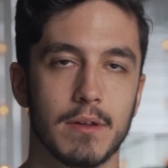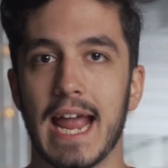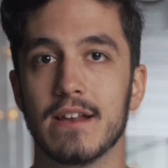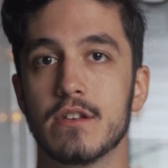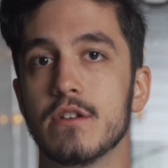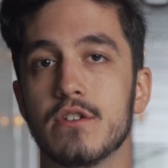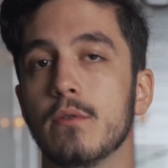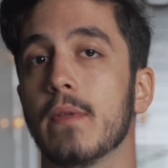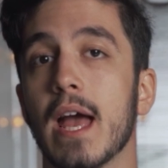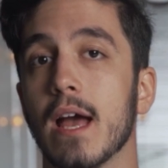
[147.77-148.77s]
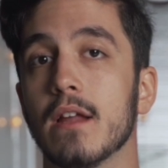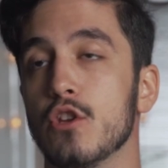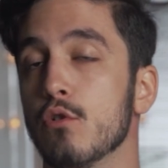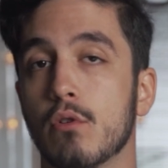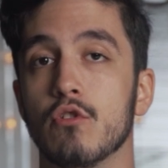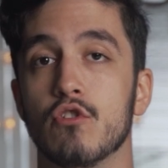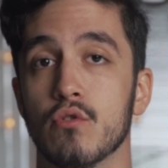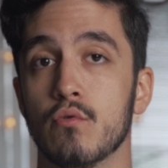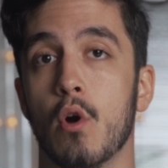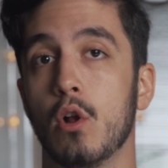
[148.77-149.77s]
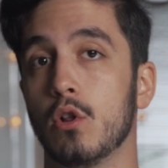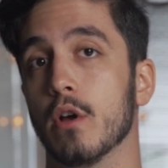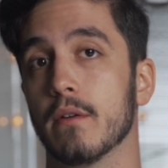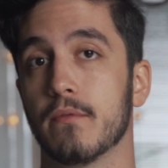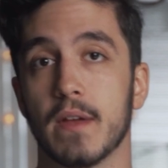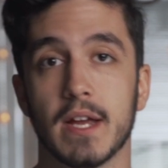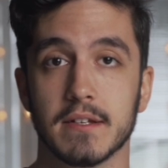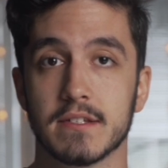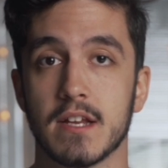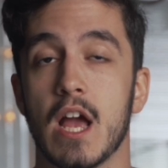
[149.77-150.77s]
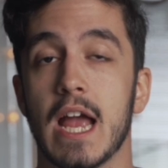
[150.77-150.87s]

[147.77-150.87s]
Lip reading: And to do that, you can do a lot of things.